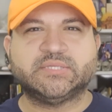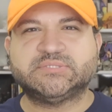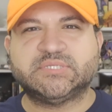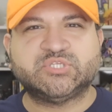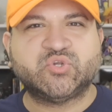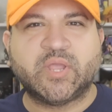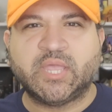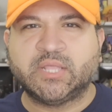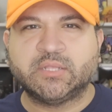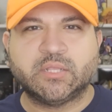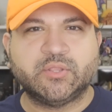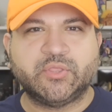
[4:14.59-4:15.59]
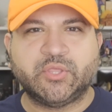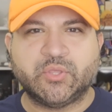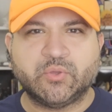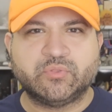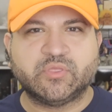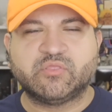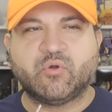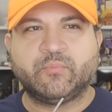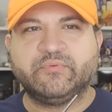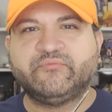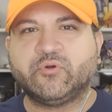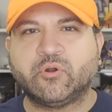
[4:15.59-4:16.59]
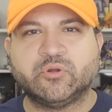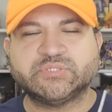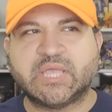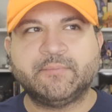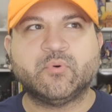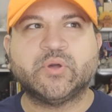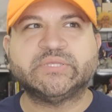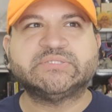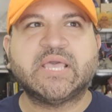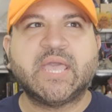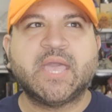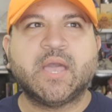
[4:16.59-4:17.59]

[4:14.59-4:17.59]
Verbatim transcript: it's to train the youth, it's open for girls and boys,